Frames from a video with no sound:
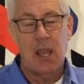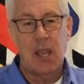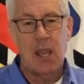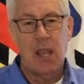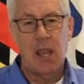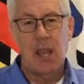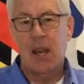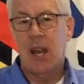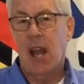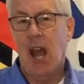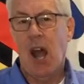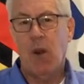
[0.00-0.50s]

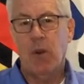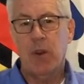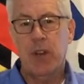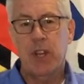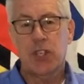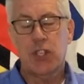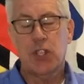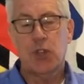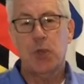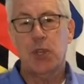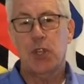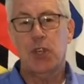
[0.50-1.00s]
And how it
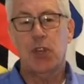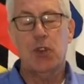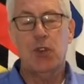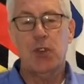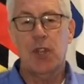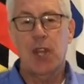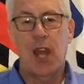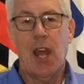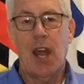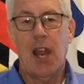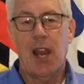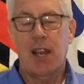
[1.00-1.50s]
is that we do
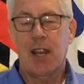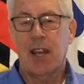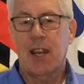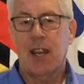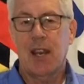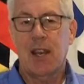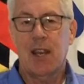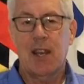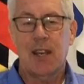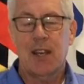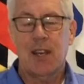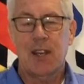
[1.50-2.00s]
that.
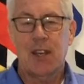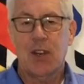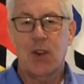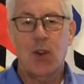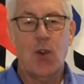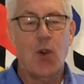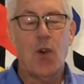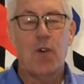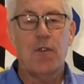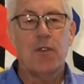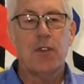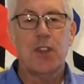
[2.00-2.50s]
And
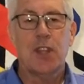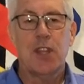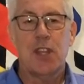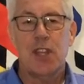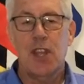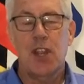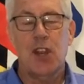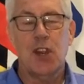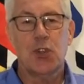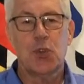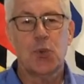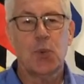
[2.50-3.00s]
over the
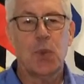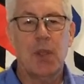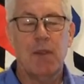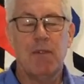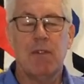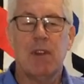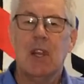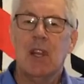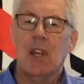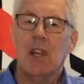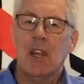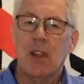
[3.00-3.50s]
years
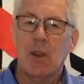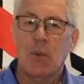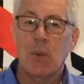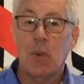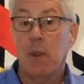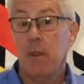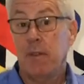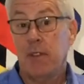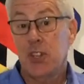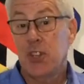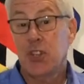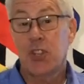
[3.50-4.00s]

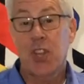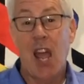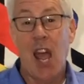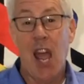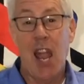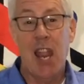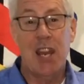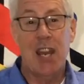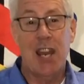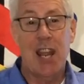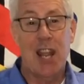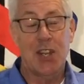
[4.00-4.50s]
we've
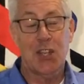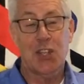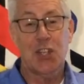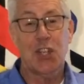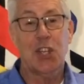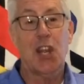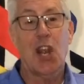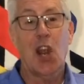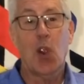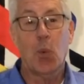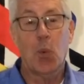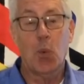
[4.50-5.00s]
designed
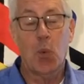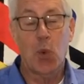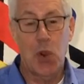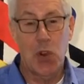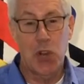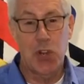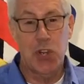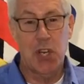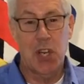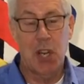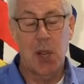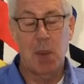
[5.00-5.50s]
actually our
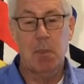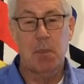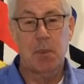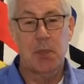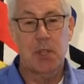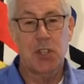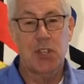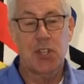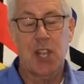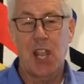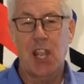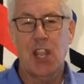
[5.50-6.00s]
worship
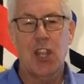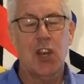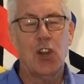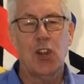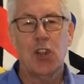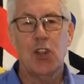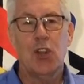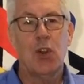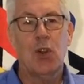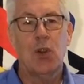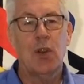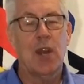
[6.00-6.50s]
to say,
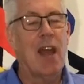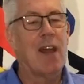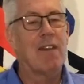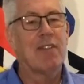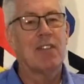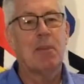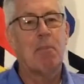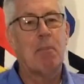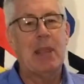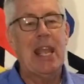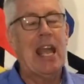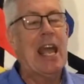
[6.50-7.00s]
you don't have
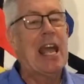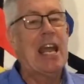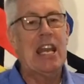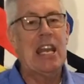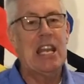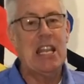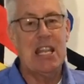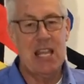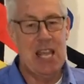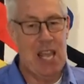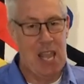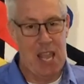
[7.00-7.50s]
to be
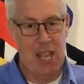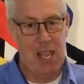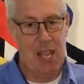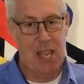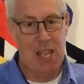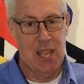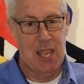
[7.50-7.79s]
anything